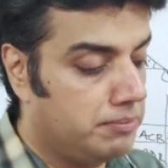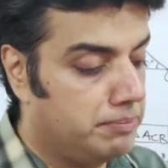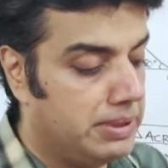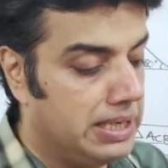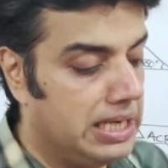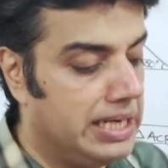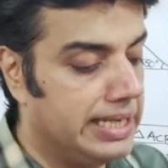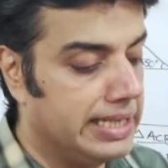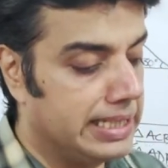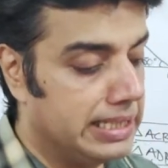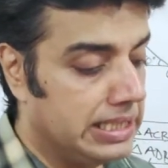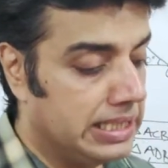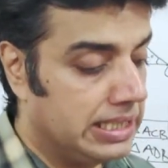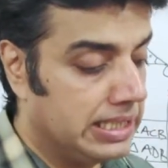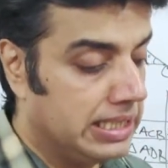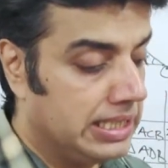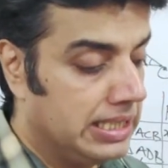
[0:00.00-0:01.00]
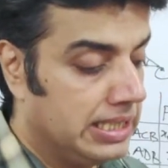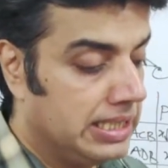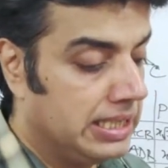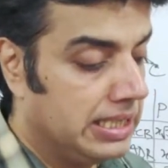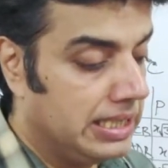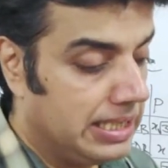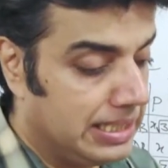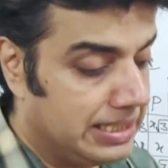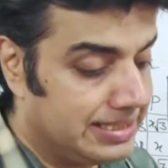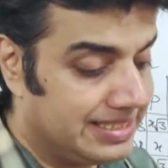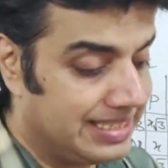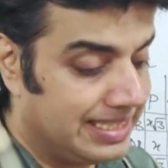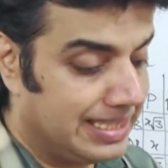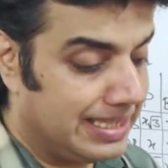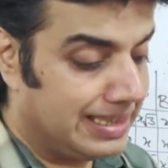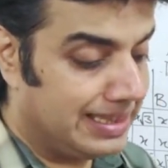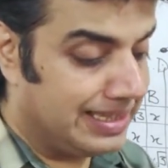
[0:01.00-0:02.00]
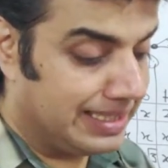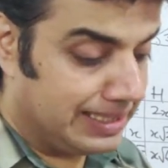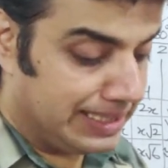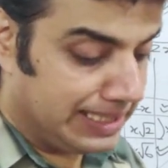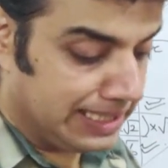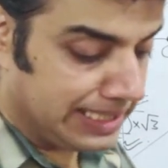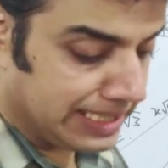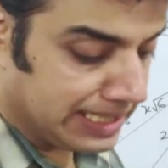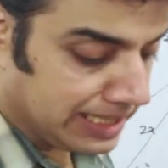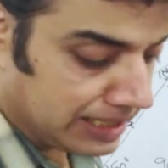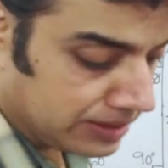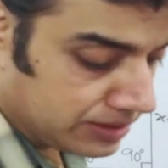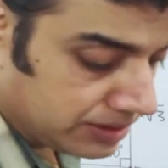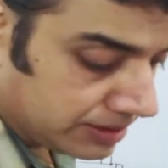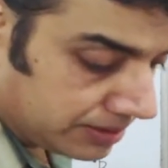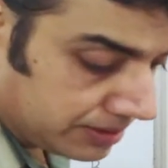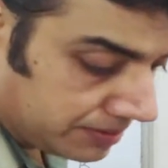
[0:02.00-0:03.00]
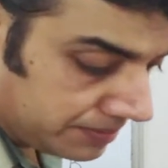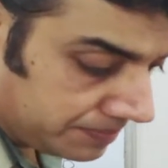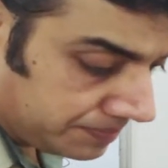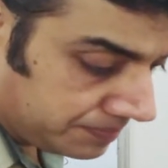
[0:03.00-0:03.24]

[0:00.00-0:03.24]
building is 30 degrees.